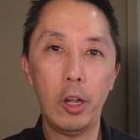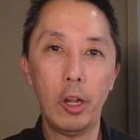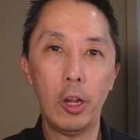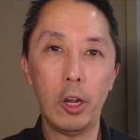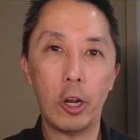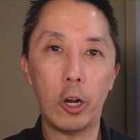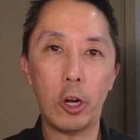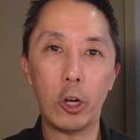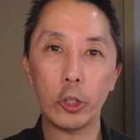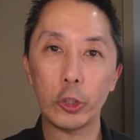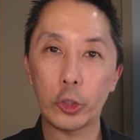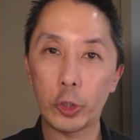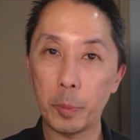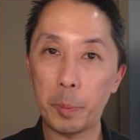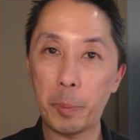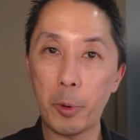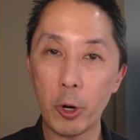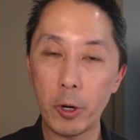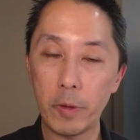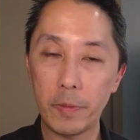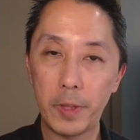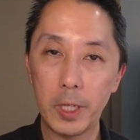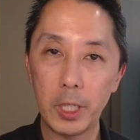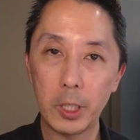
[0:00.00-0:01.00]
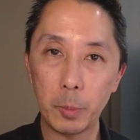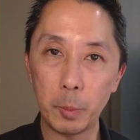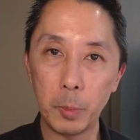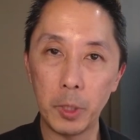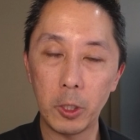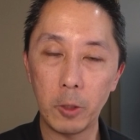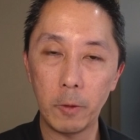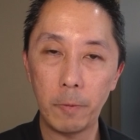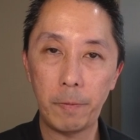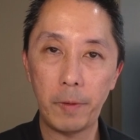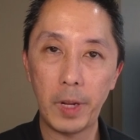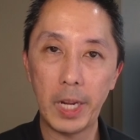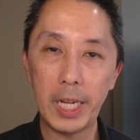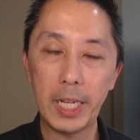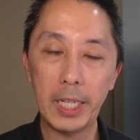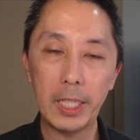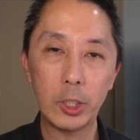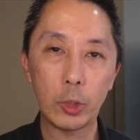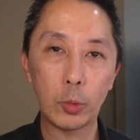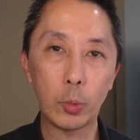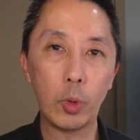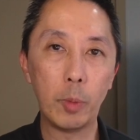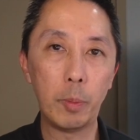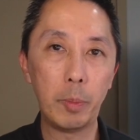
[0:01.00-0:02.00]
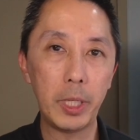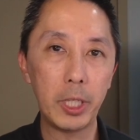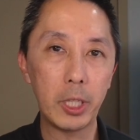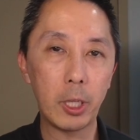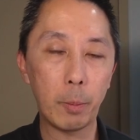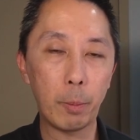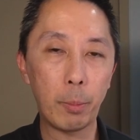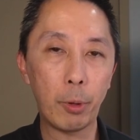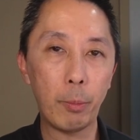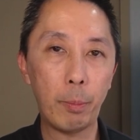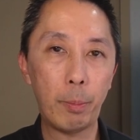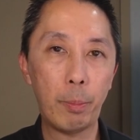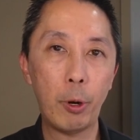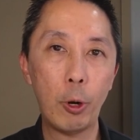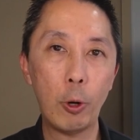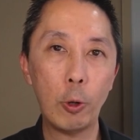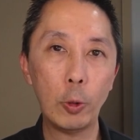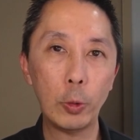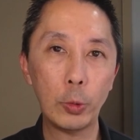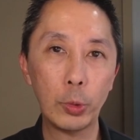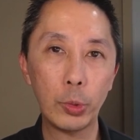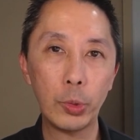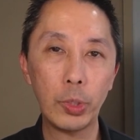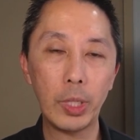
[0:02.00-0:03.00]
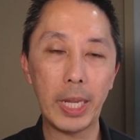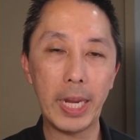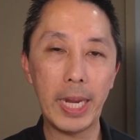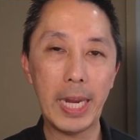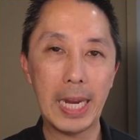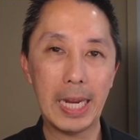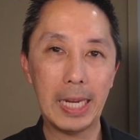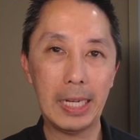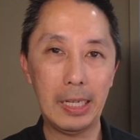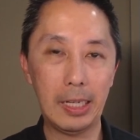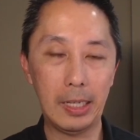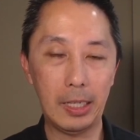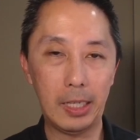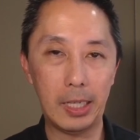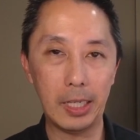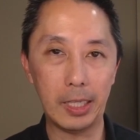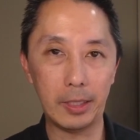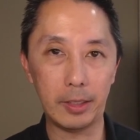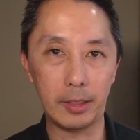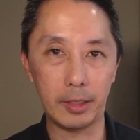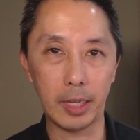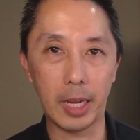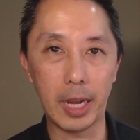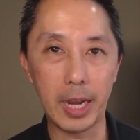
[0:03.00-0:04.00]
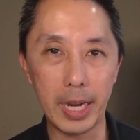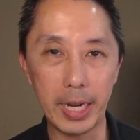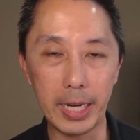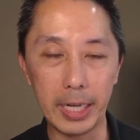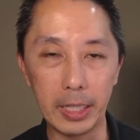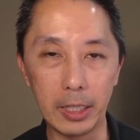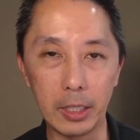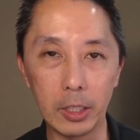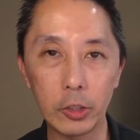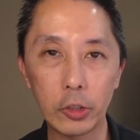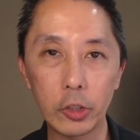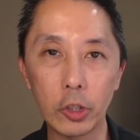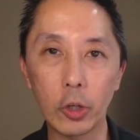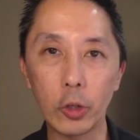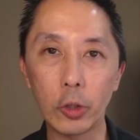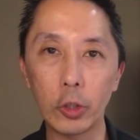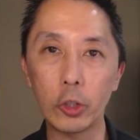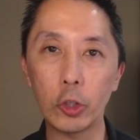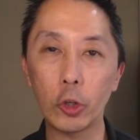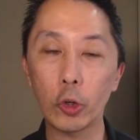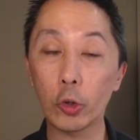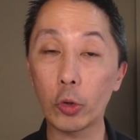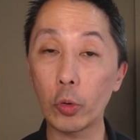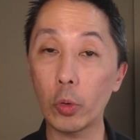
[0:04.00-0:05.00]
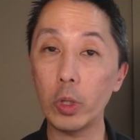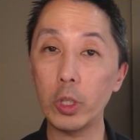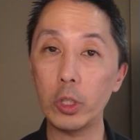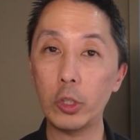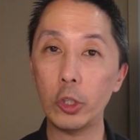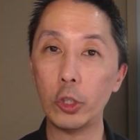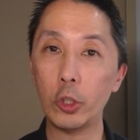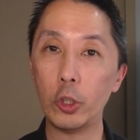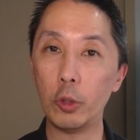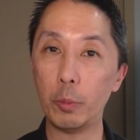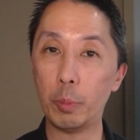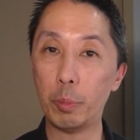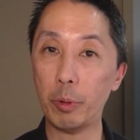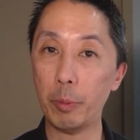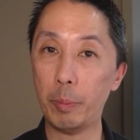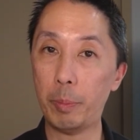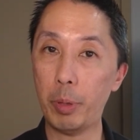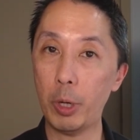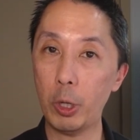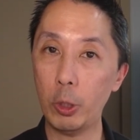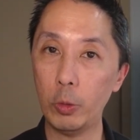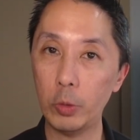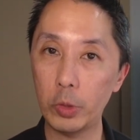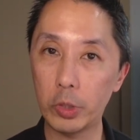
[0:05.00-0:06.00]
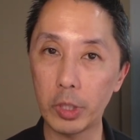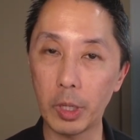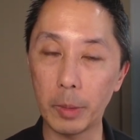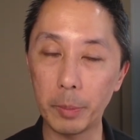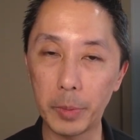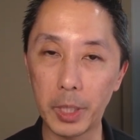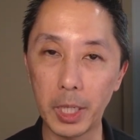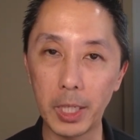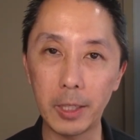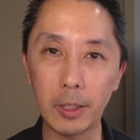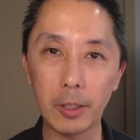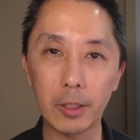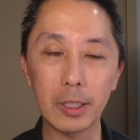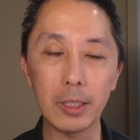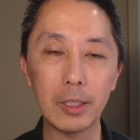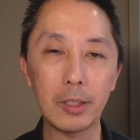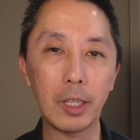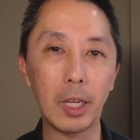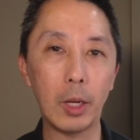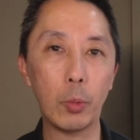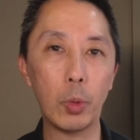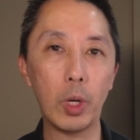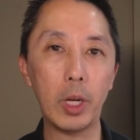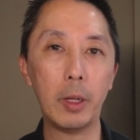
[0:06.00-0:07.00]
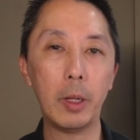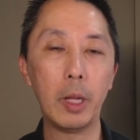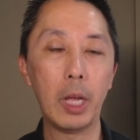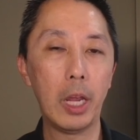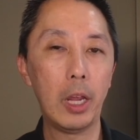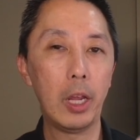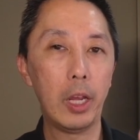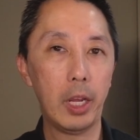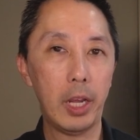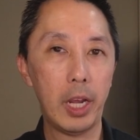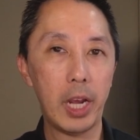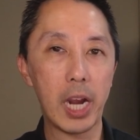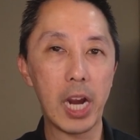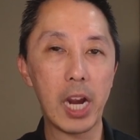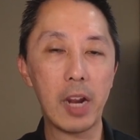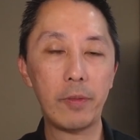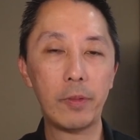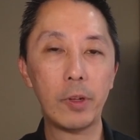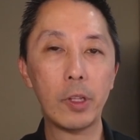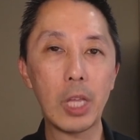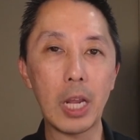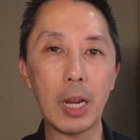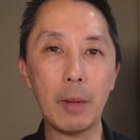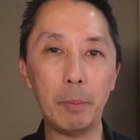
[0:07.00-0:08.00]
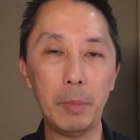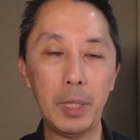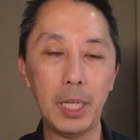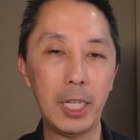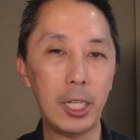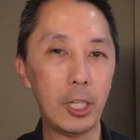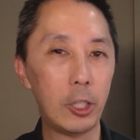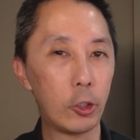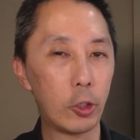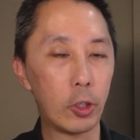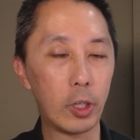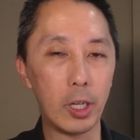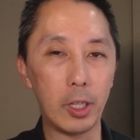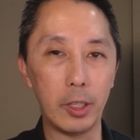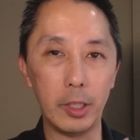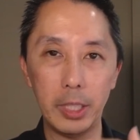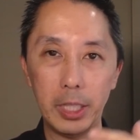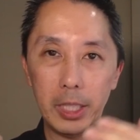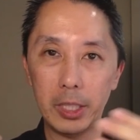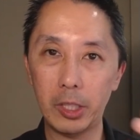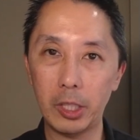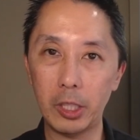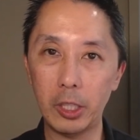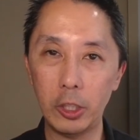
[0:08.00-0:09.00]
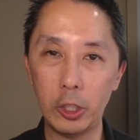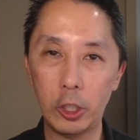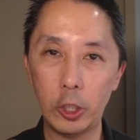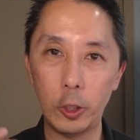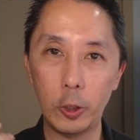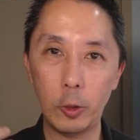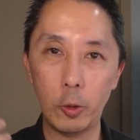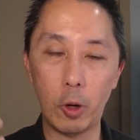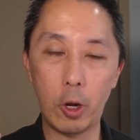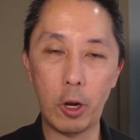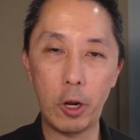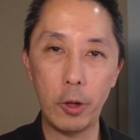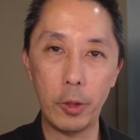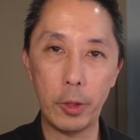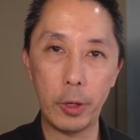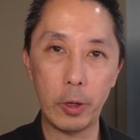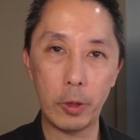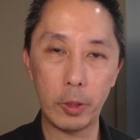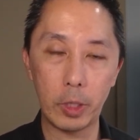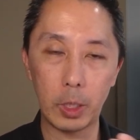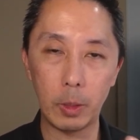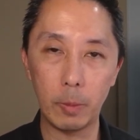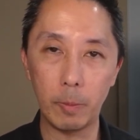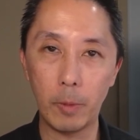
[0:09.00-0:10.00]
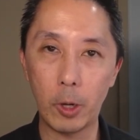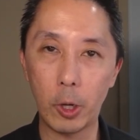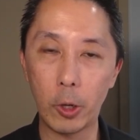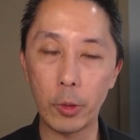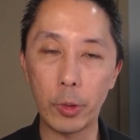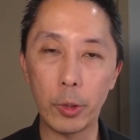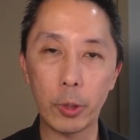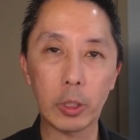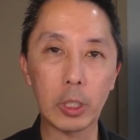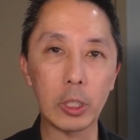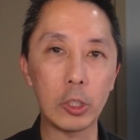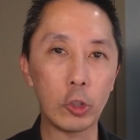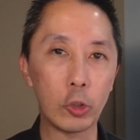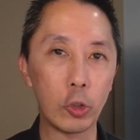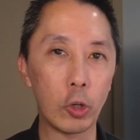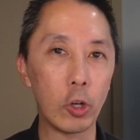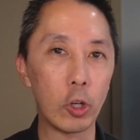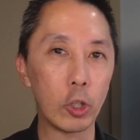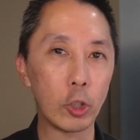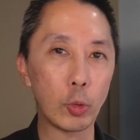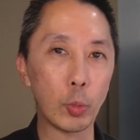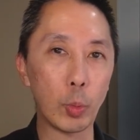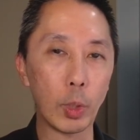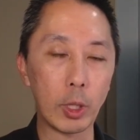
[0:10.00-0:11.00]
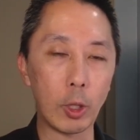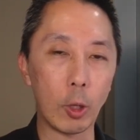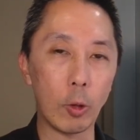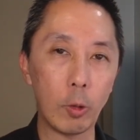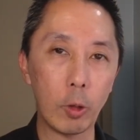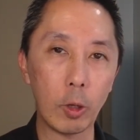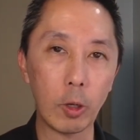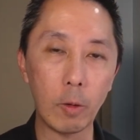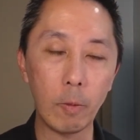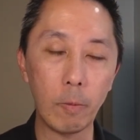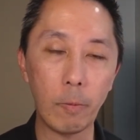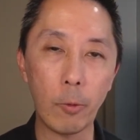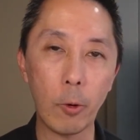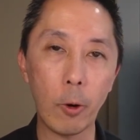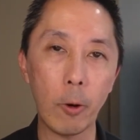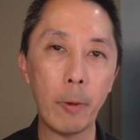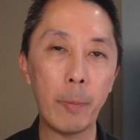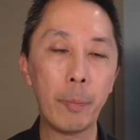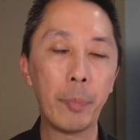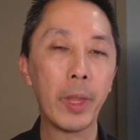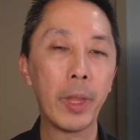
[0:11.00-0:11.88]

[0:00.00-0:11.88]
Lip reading: also part of this middle phase will be the proposal and design. So you're going to propose something. You're going to say, well, after that meeting, you're going to listen to all their concerns, what they're looking for,